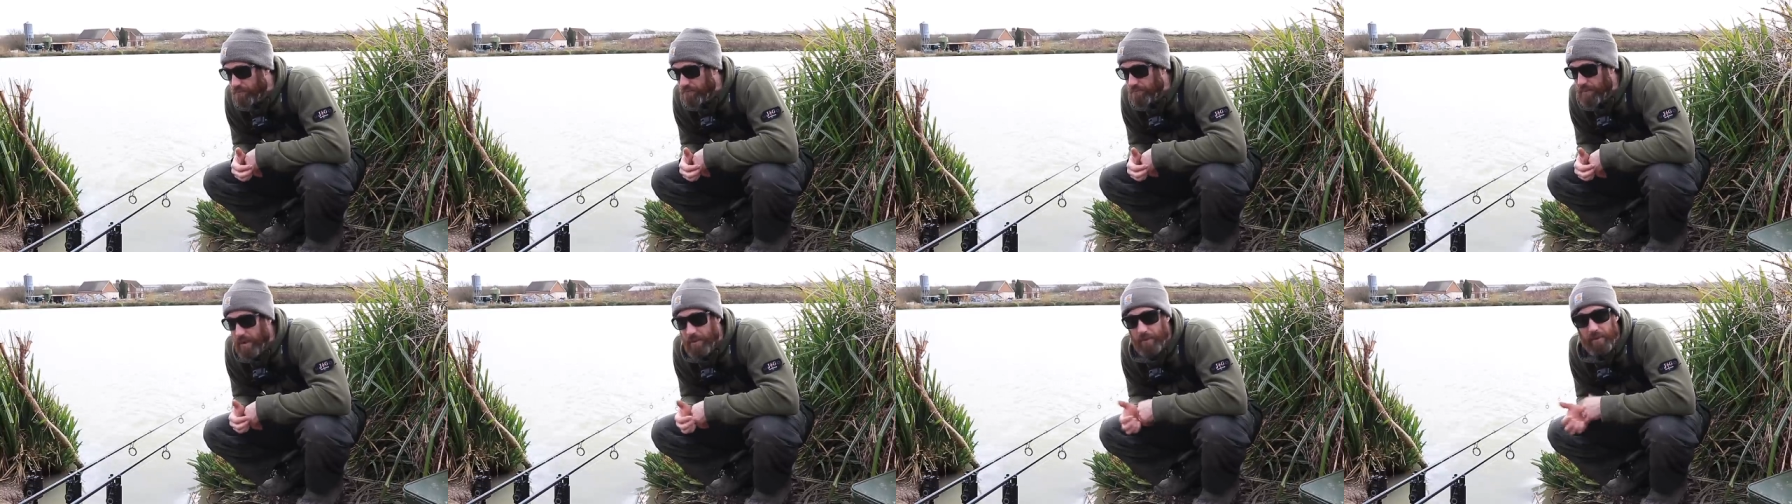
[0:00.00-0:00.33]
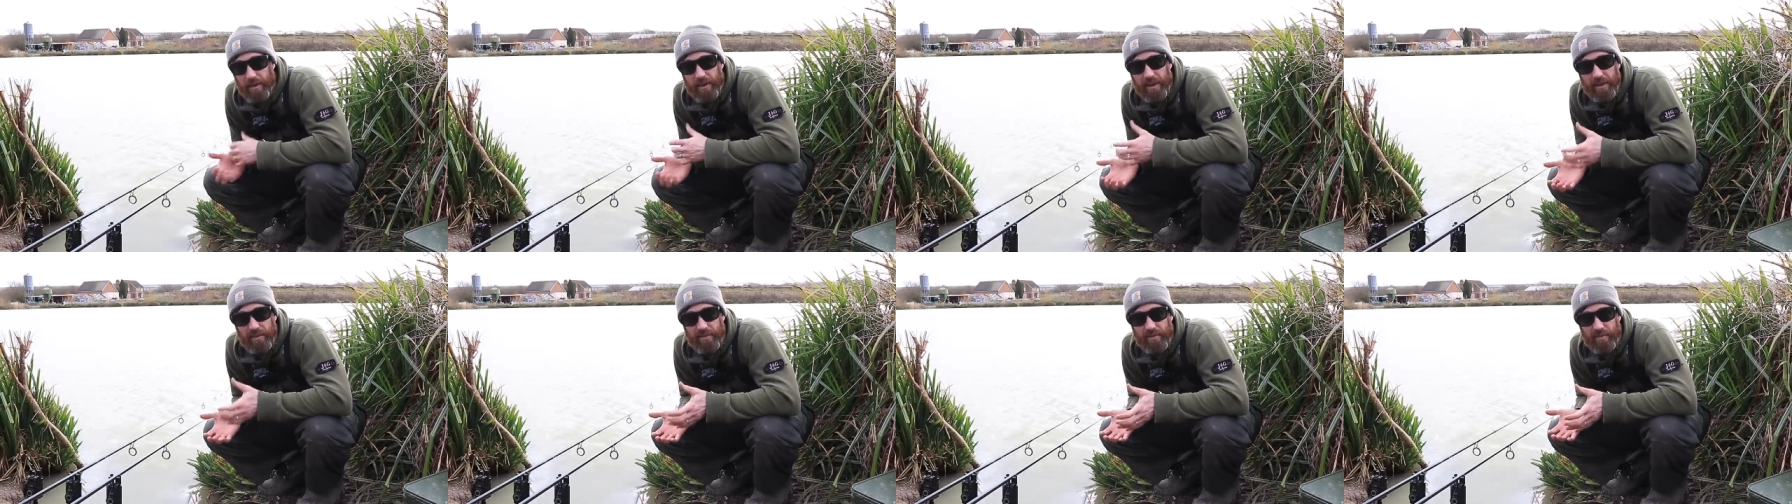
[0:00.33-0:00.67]

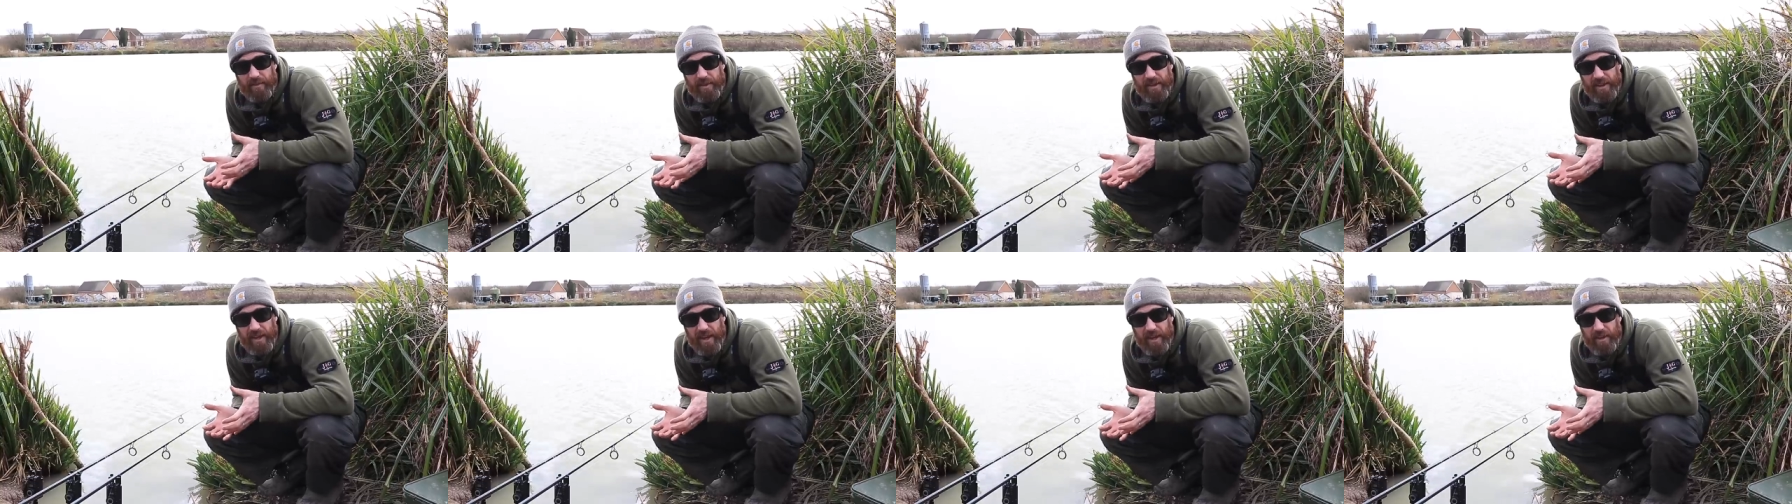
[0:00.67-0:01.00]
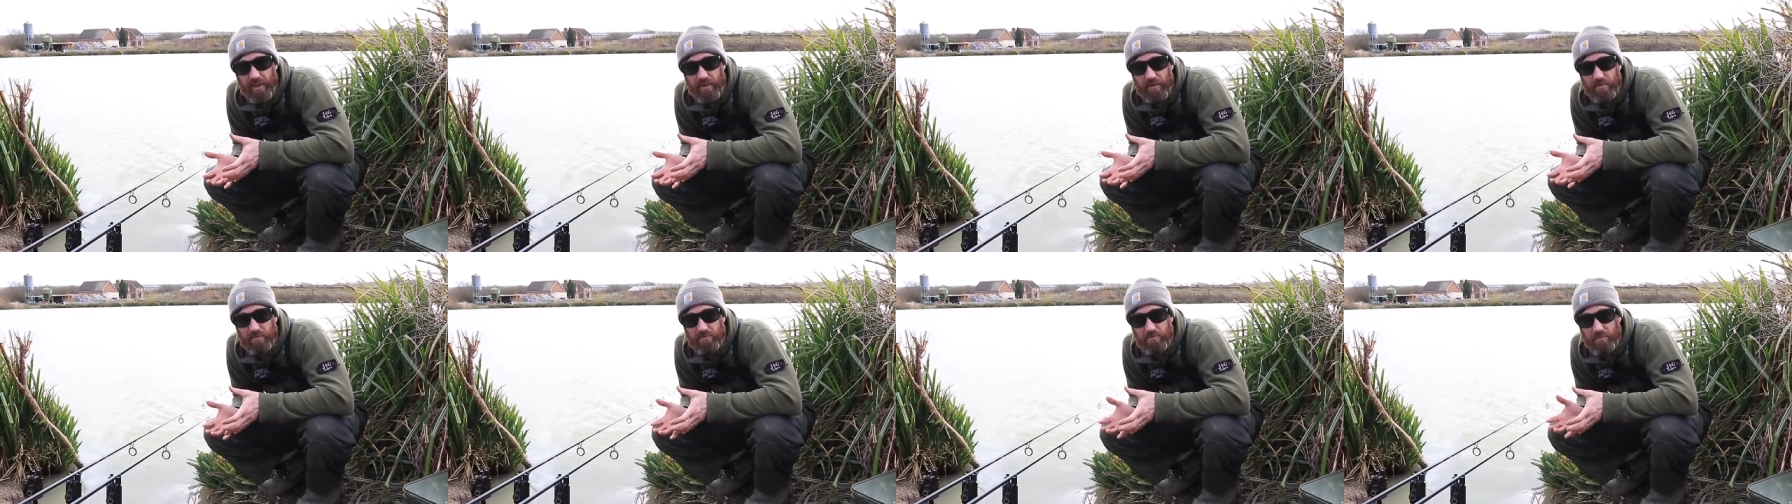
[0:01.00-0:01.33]
maybe this
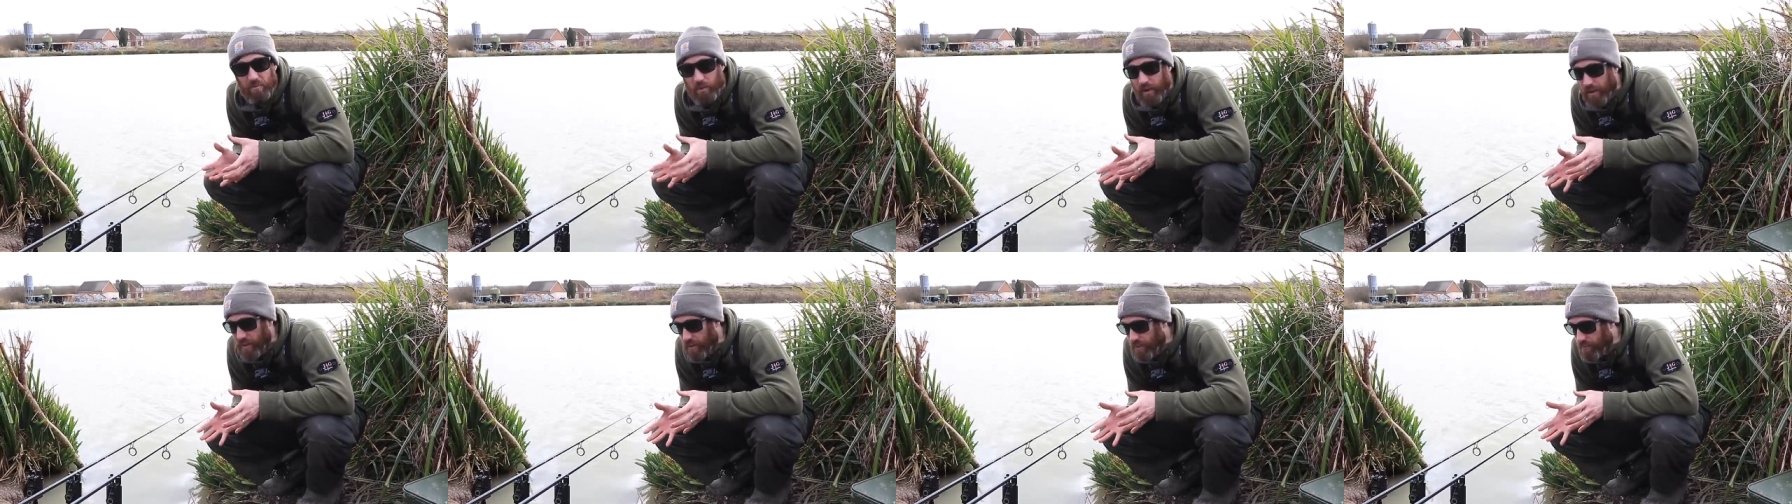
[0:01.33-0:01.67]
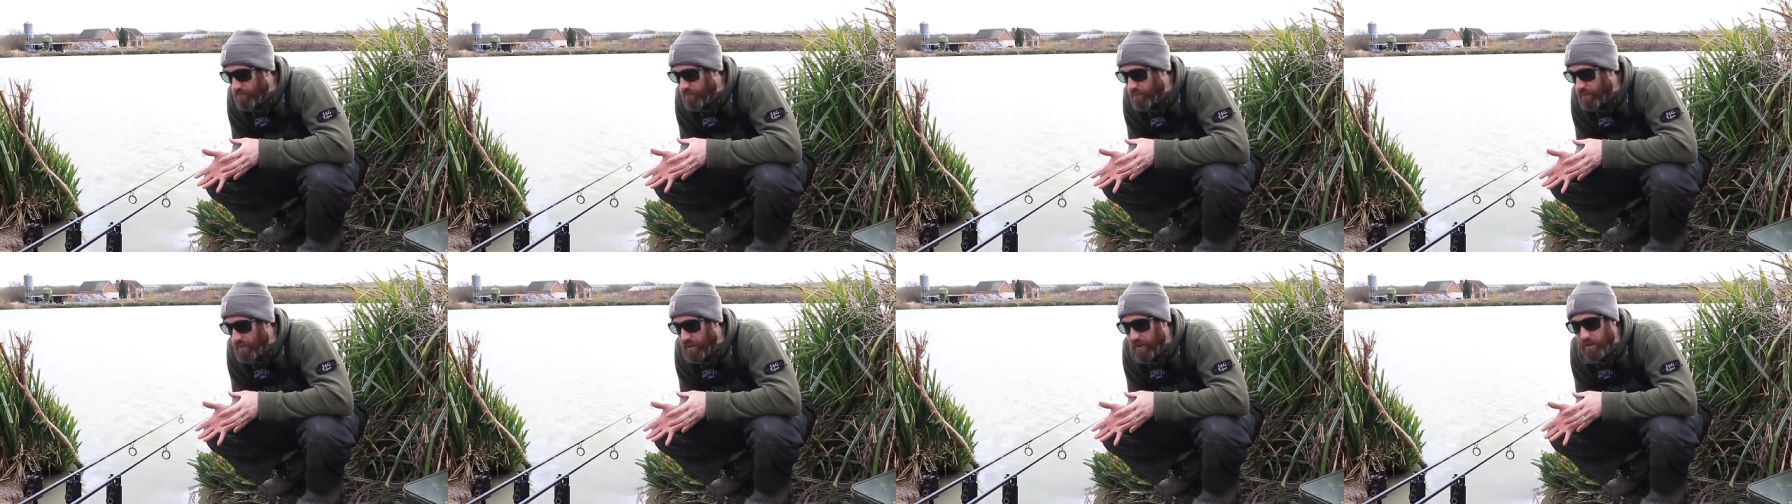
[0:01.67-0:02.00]
video we could
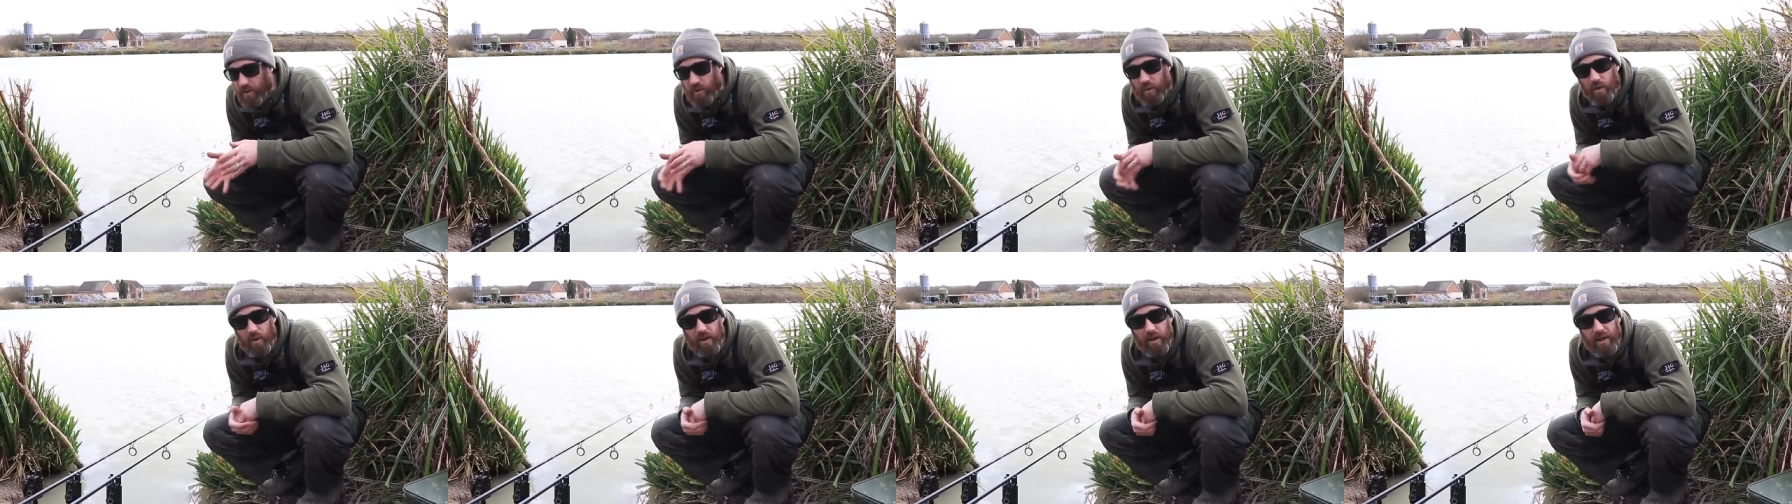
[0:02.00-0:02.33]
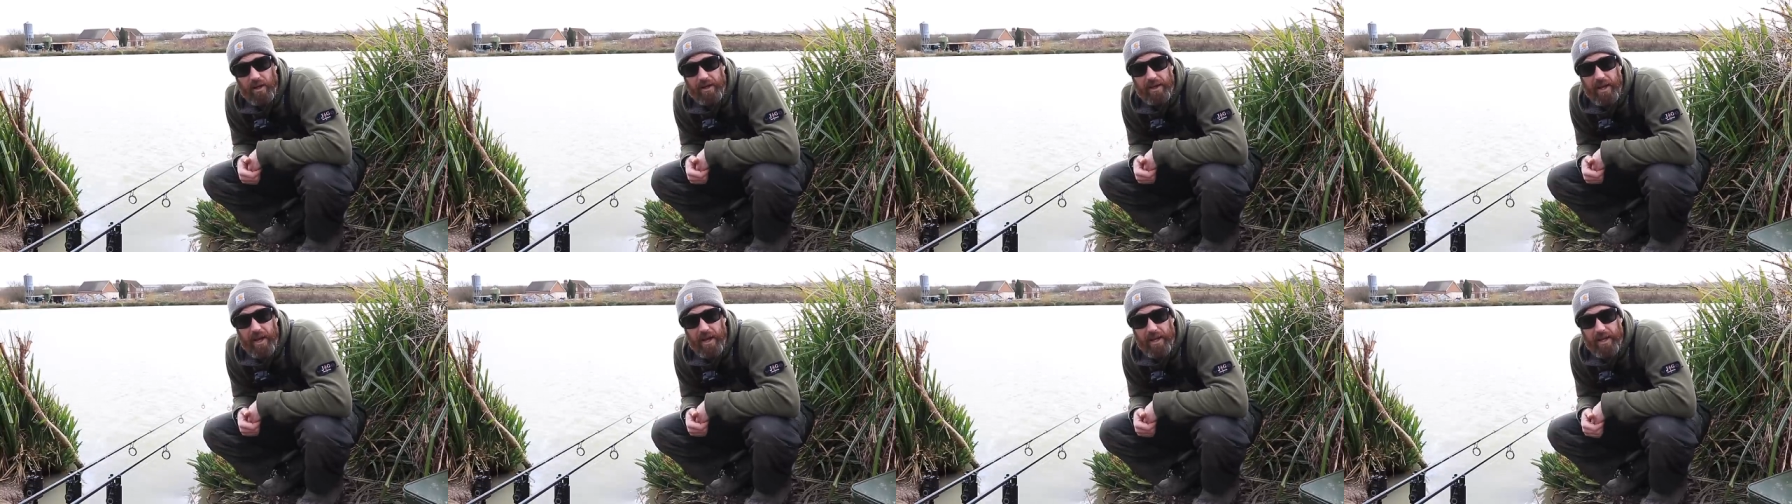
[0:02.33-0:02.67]
we could call it
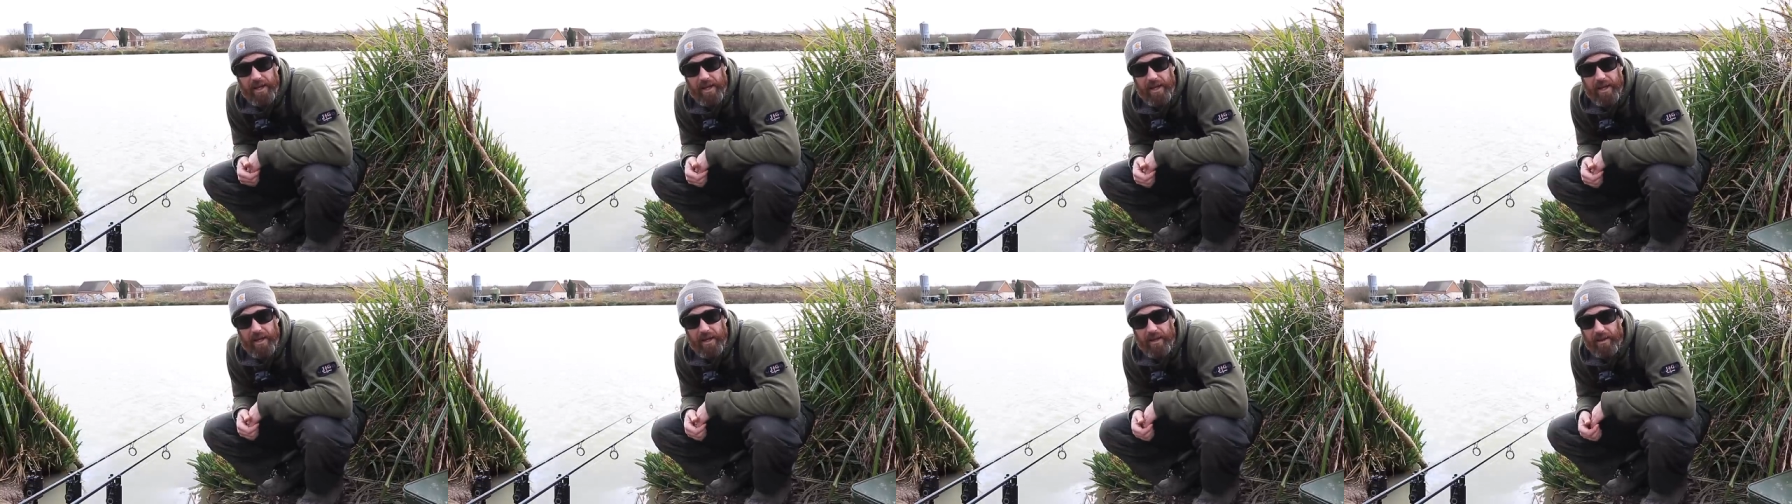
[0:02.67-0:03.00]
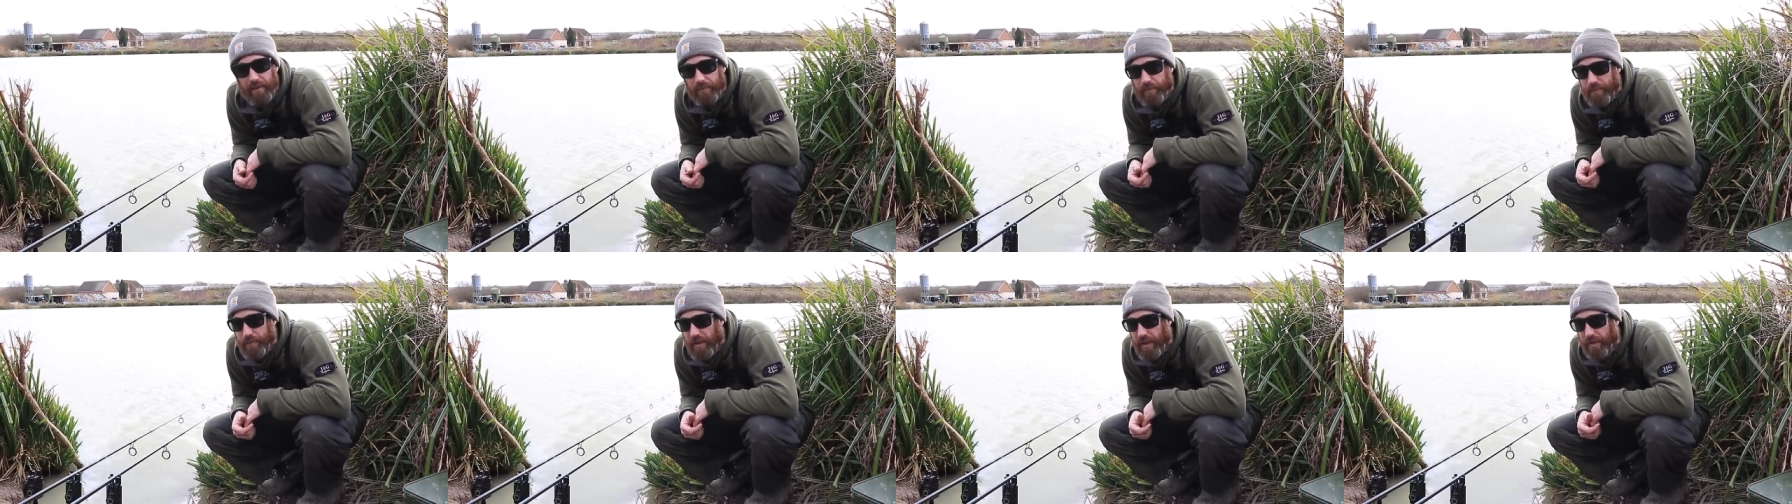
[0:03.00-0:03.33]
a day here.